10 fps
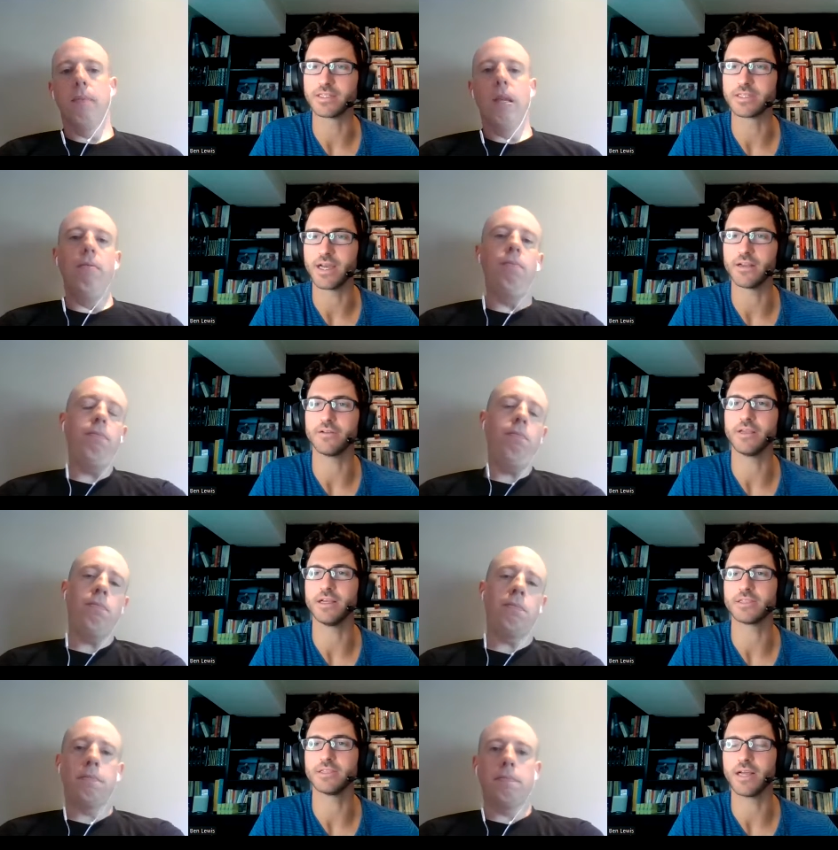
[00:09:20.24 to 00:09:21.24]
Speaker 1: this title?
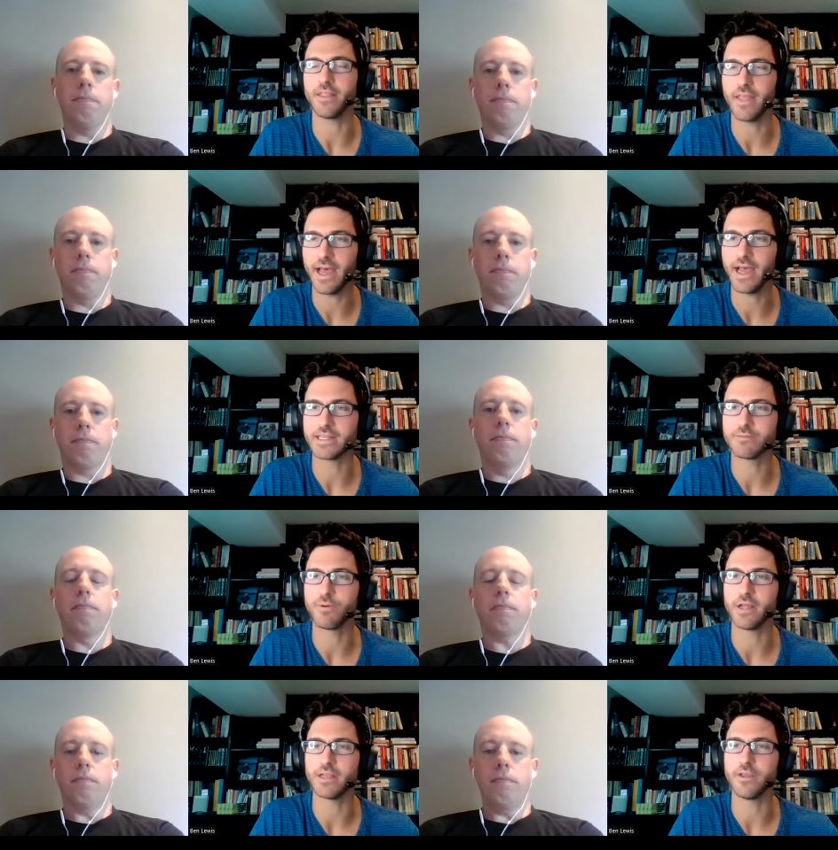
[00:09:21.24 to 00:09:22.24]
He hasn't done that,
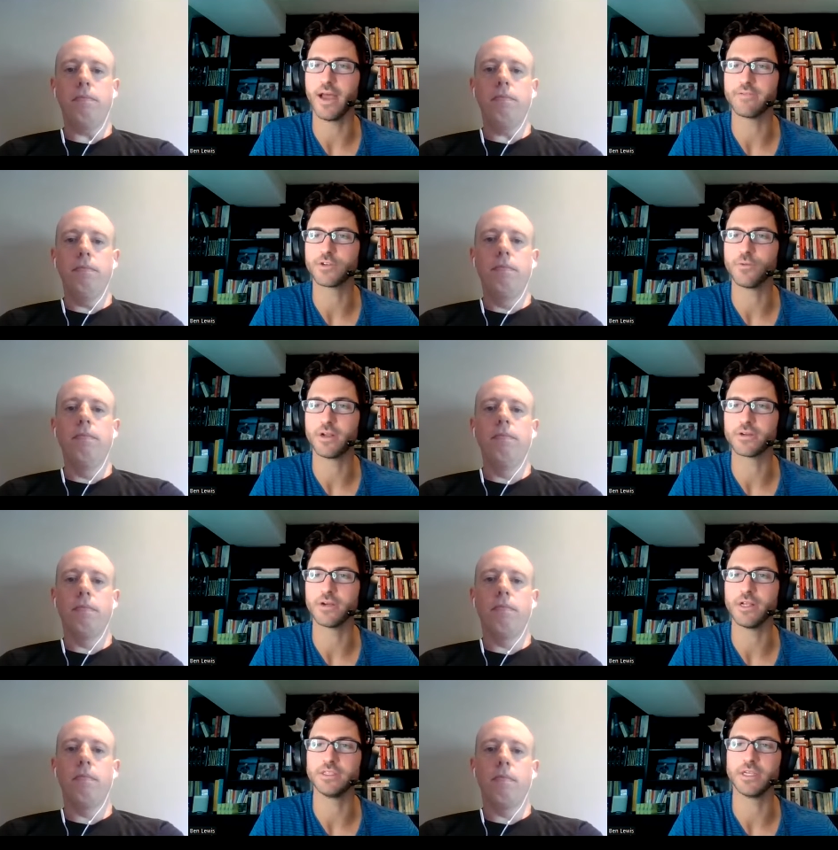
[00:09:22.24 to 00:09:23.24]
but you have to
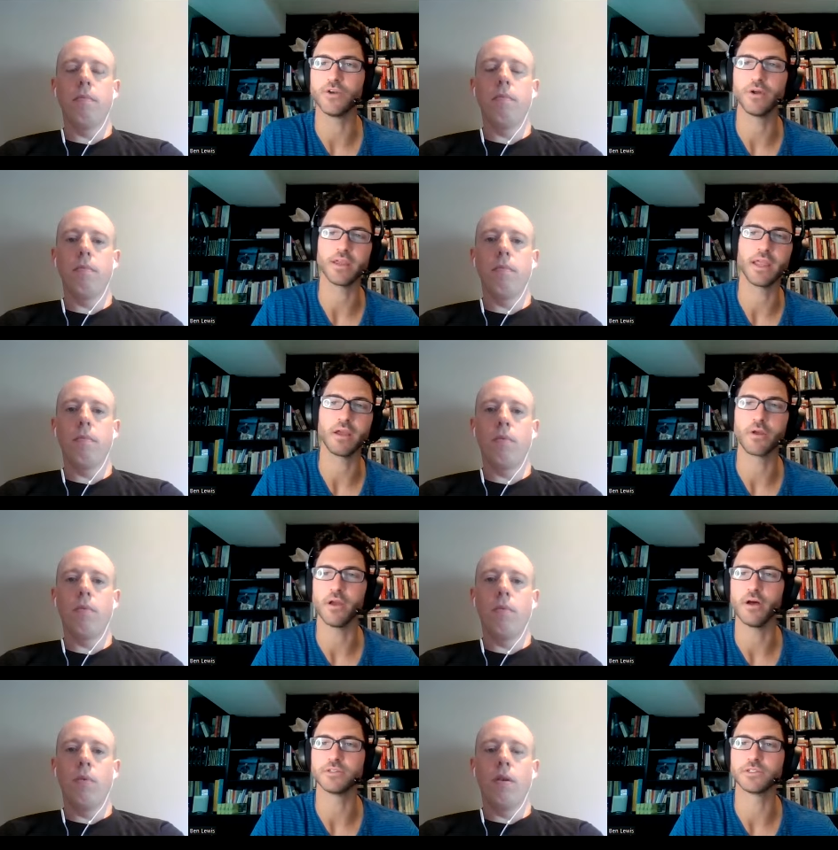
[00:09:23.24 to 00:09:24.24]
wonder is he going to
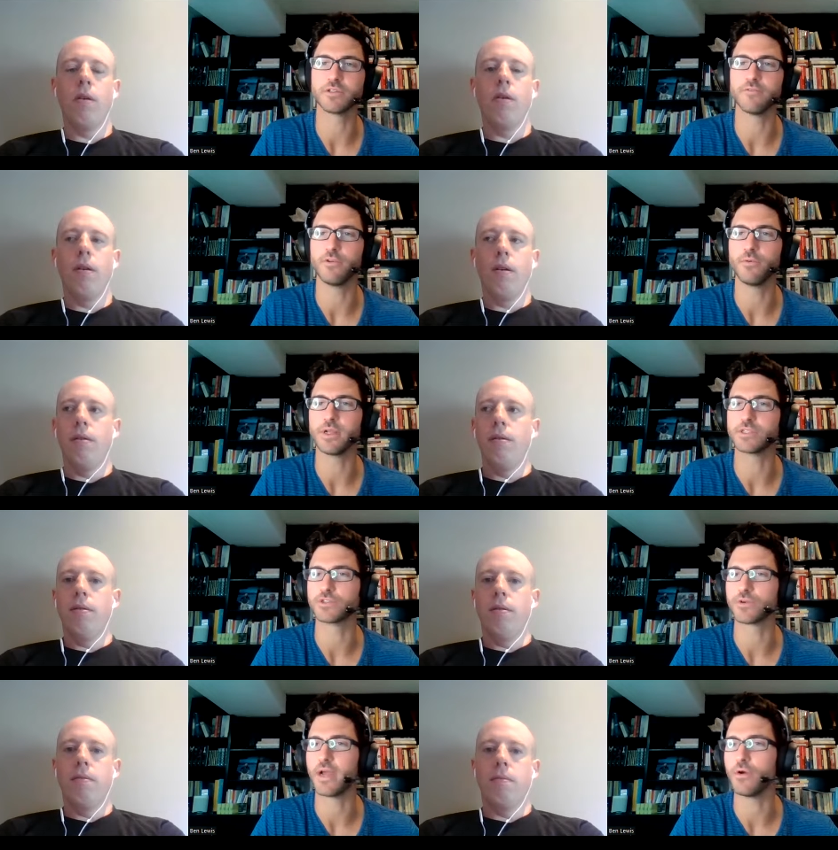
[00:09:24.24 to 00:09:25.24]
carry on just a few
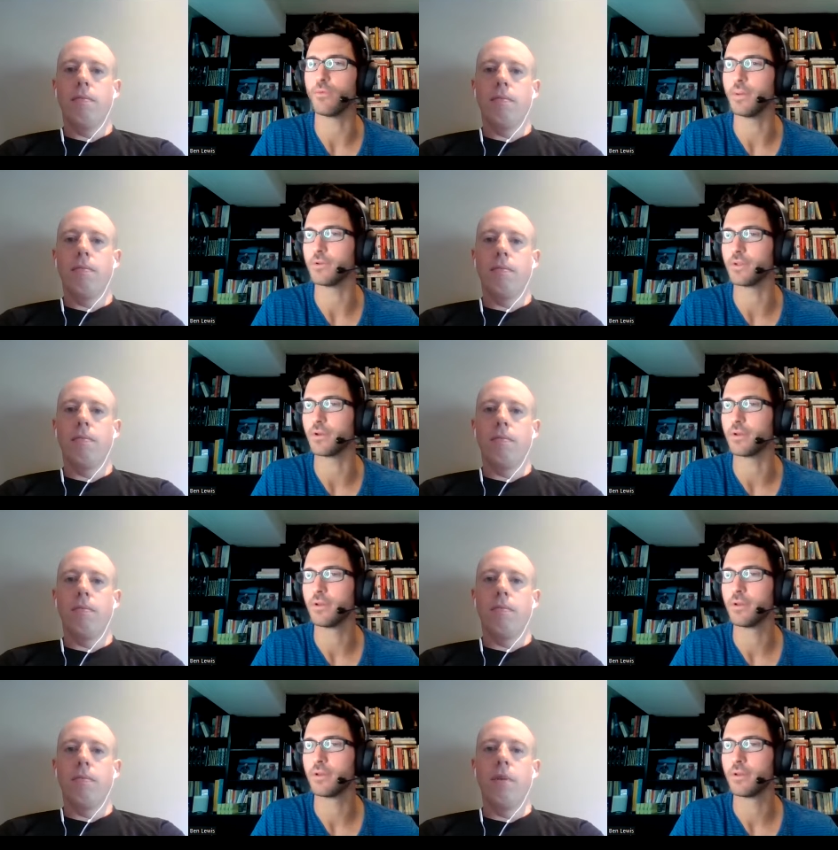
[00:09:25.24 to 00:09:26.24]
weeks and try out Wimbledon?
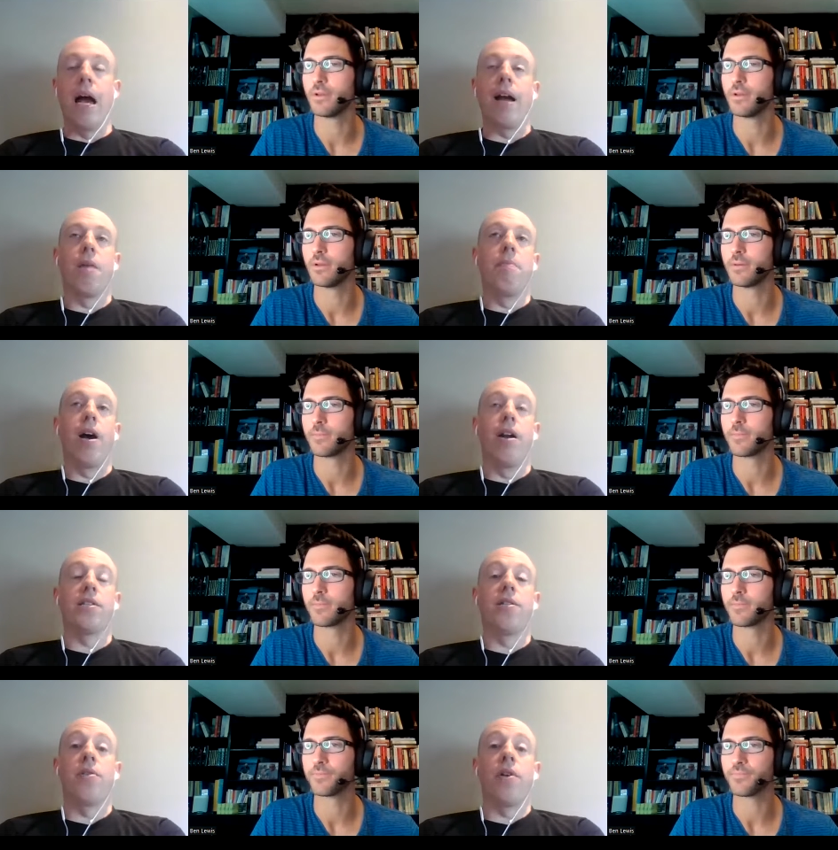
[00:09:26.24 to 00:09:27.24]
Speaker 2: Yeah, I got to be
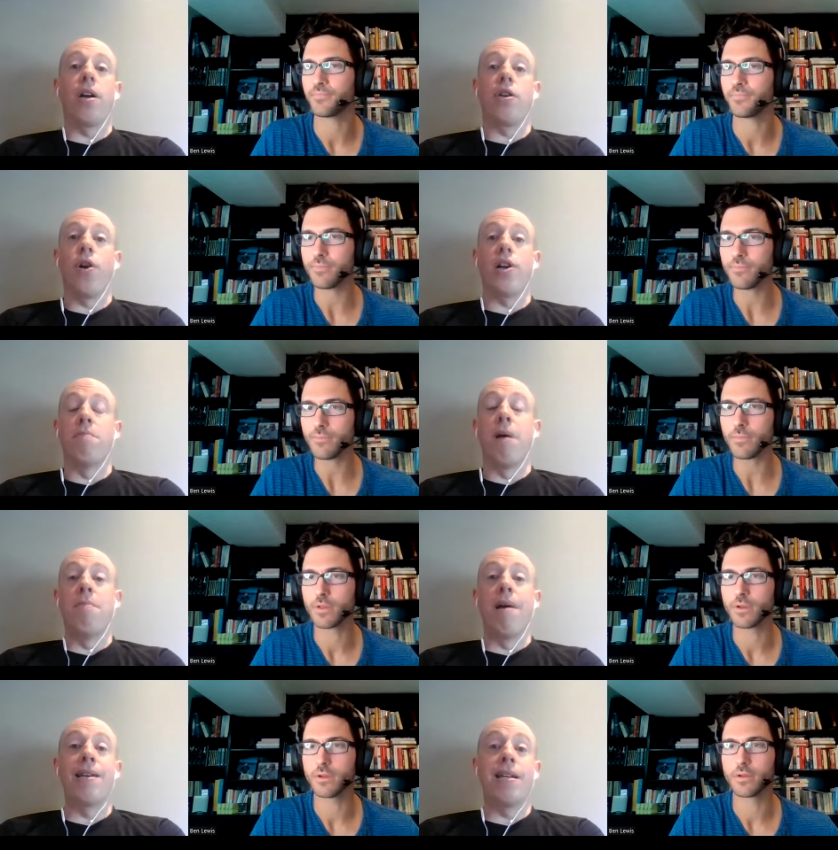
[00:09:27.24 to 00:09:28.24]
honest. The thought crossed
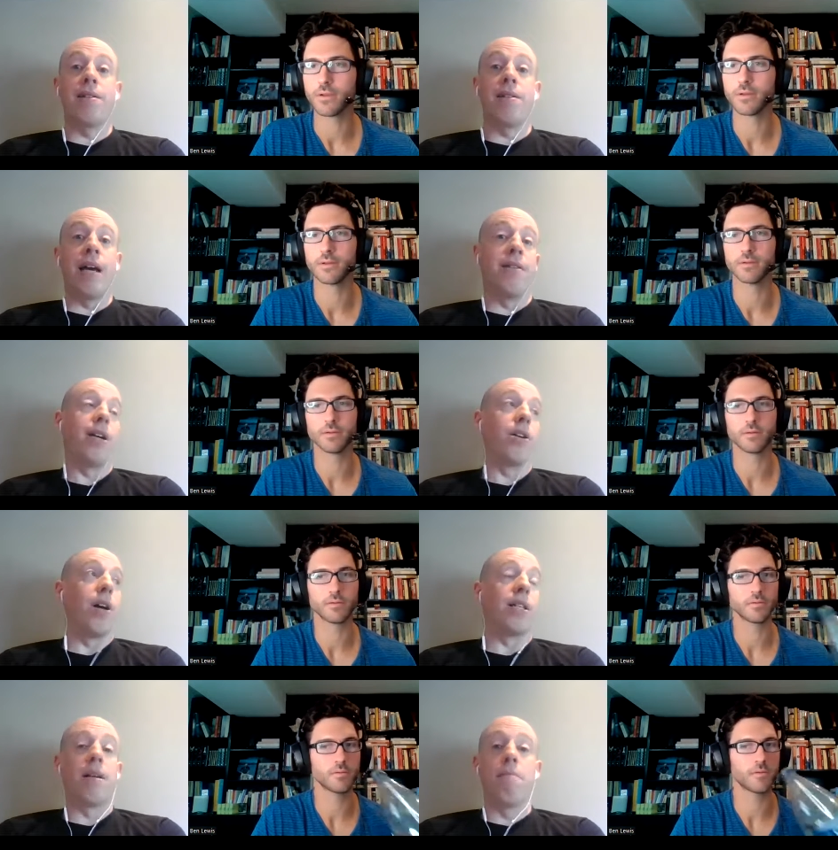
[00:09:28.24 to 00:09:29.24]
my mind. I think it
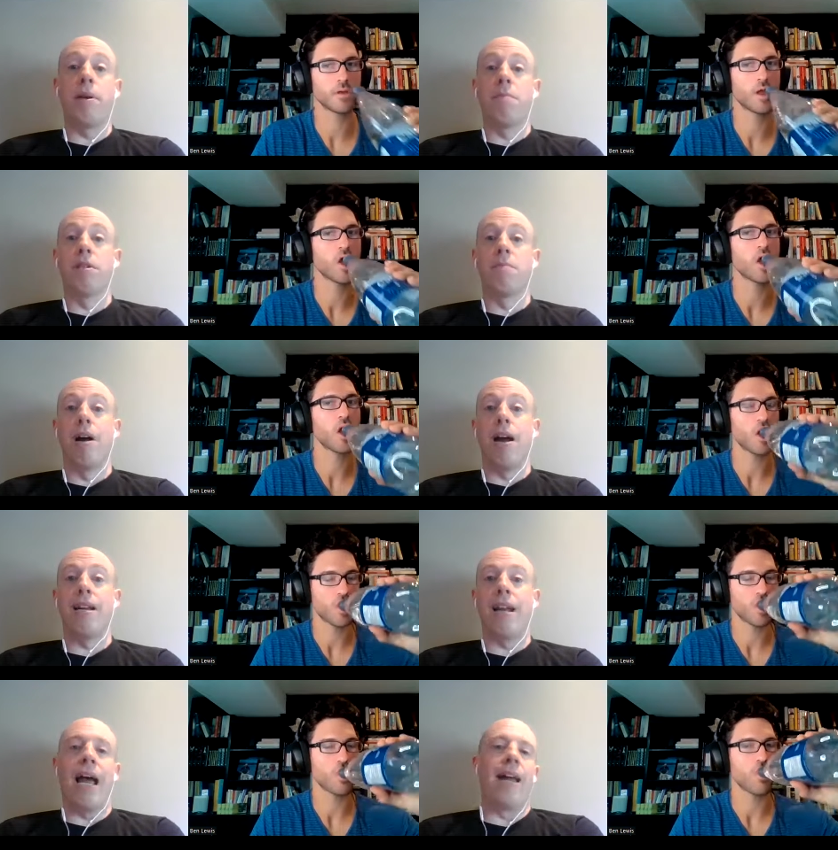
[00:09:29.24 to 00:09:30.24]
crossed some people's
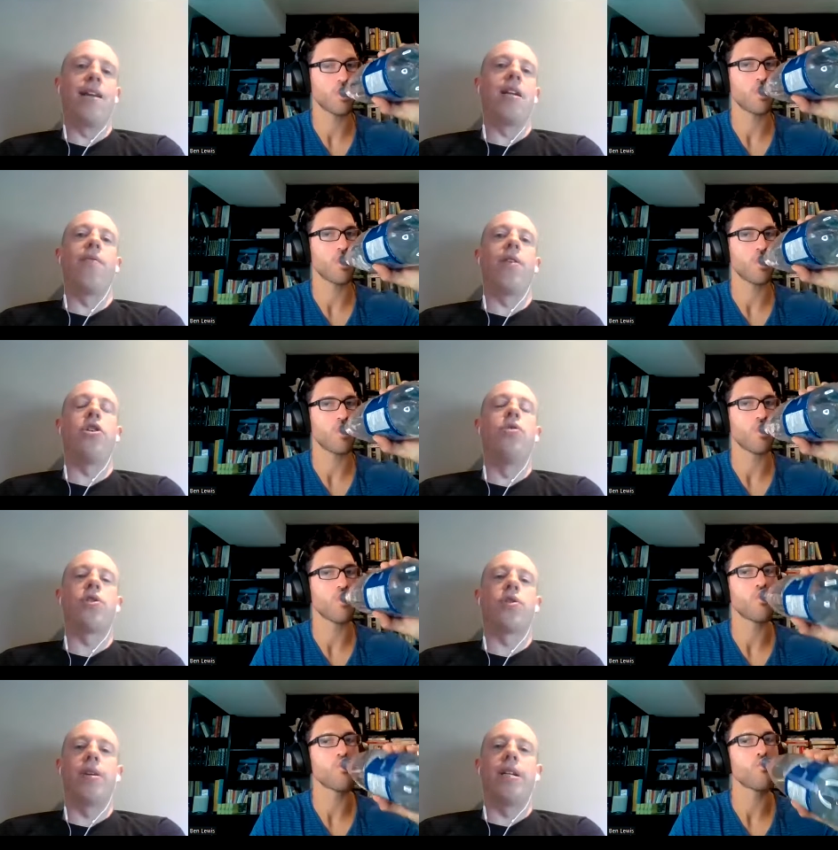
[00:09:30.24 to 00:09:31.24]
mind, and I didn't give it
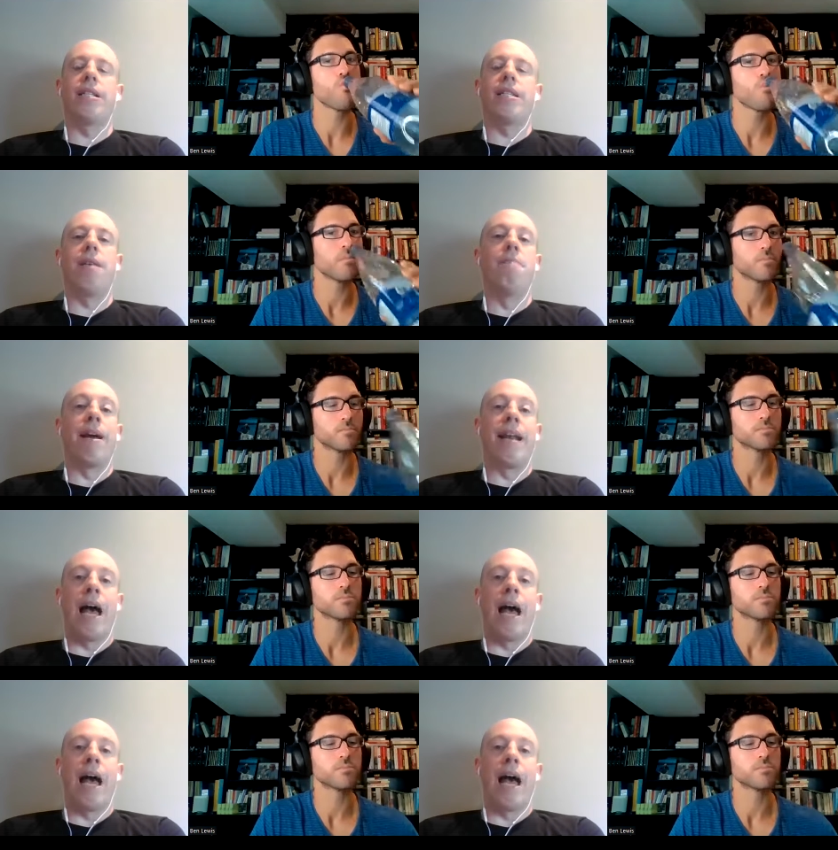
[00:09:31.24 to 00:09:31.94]
huge credence that it might